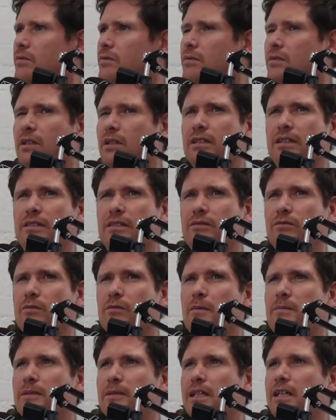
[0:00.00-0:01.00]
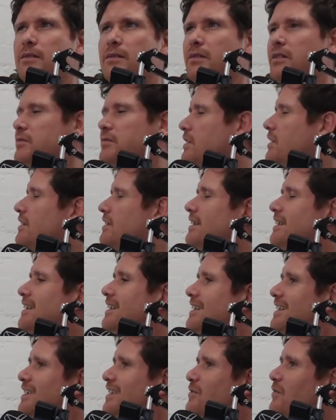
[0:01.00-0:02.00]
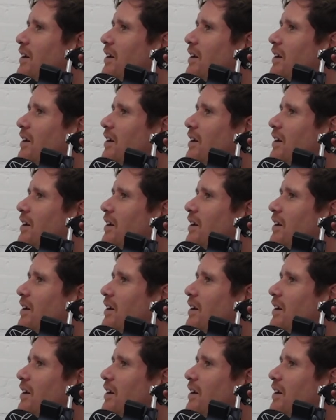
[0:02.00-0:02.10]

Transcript: I just remembered the name and I've forgotten it again now.